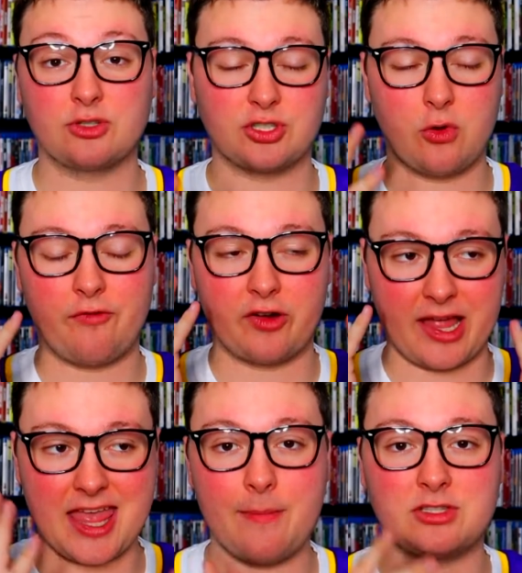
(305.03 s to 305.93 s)
So for
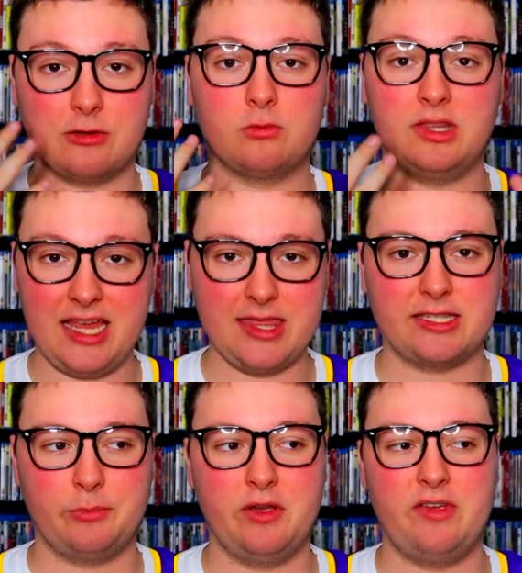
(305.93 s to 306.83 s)
him to lead
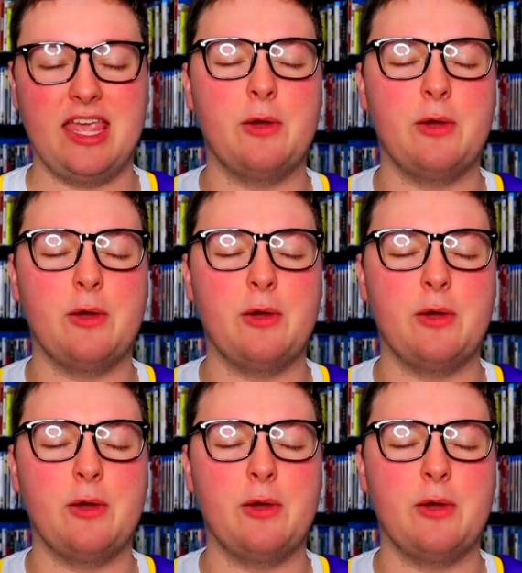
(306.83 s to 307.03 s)
this movie,